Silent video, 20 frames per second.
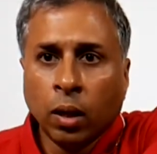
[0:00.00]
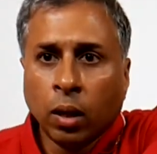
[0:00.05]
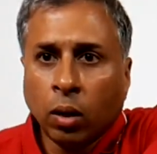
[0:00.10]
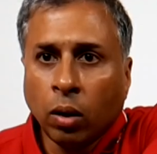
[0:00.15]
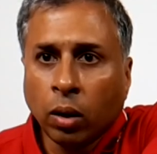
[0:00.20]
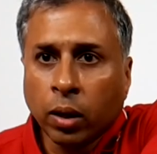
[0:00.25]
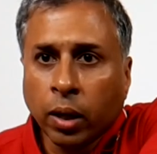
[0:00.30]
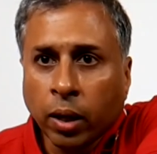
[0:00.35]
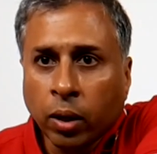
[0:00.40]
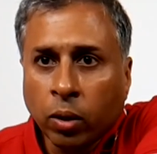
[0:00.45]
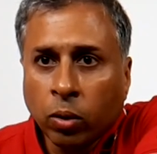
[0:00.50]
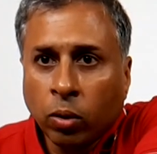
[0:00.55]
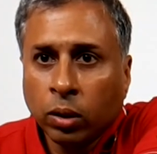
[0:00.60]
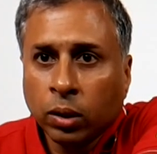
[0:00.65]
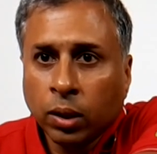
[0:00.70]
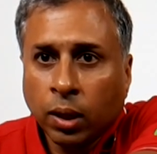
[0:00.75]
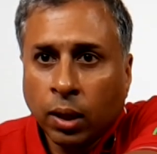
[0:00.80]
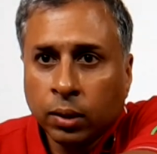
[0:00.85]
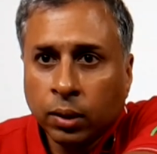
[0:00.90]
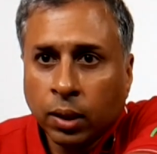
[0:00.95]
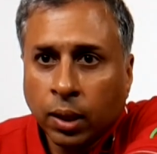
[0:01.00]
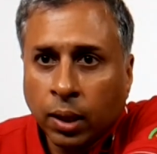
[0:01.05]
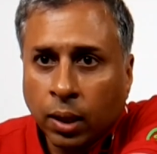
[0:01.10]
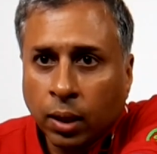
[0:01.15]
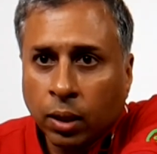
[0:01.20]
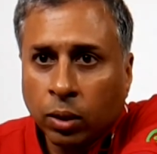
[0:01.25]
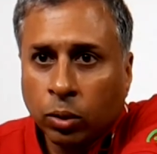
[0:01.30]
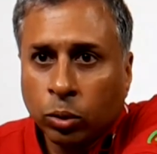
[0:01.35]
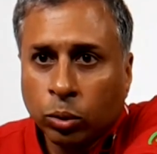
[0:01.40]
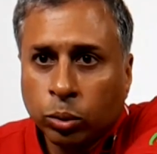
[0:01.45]
Okay, Rohan Gandhi,
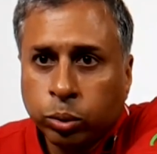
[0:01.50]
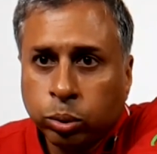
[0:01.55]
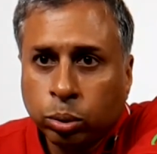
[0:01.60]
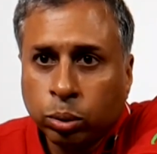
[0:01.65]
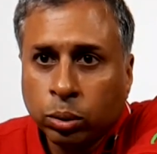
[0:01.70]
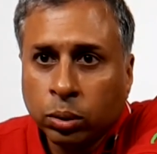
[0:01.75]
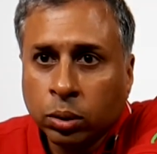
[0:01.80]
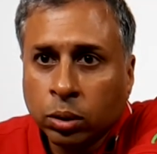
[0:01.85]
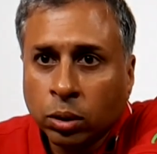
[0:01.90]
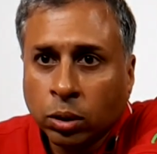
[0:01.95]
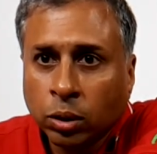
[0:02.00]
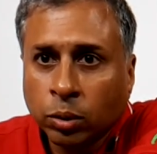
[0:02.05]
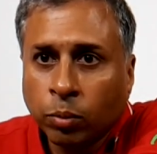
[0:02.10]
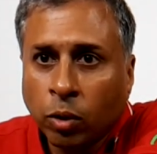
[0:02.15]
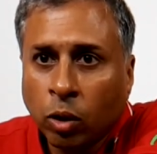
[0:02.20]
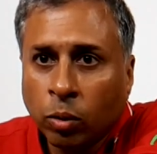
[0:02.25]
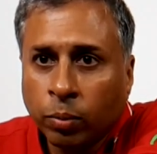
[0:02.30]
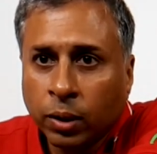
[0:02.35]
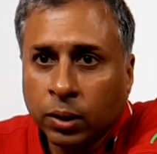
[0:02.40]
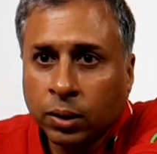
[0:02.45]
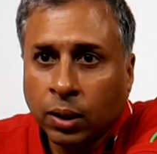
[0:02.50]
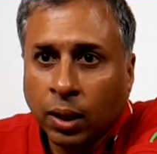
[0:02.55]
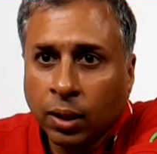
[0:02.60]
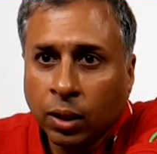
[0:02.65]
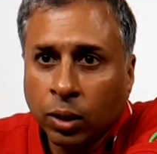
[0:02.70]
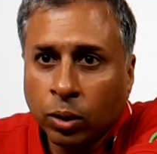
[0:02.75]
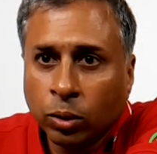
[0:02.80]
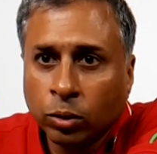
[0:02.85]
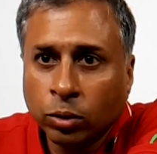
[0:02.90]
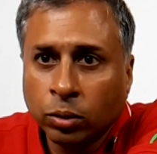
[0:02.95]
hello. So Mohammed,
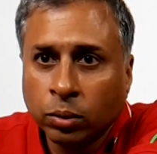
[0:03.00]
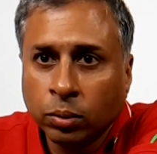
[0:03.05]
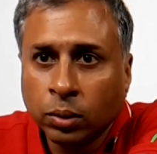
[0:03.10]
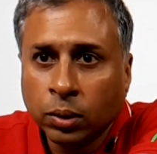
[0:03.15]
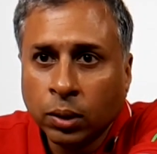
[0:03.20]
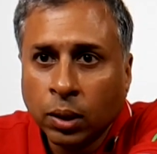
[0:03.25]
hello.